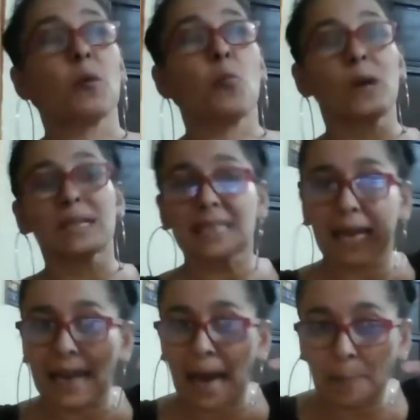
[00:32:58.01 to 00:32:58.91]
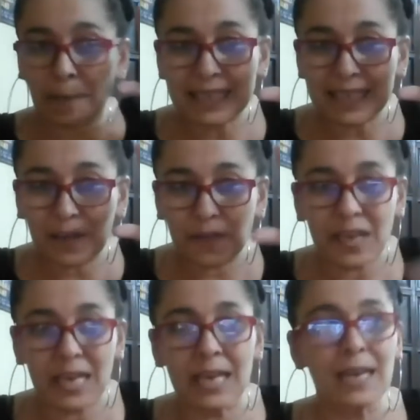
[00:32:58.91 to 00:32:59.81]
but once I got myself
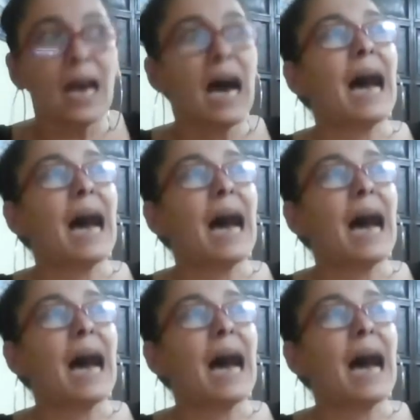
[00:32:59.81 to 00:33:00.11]
in it,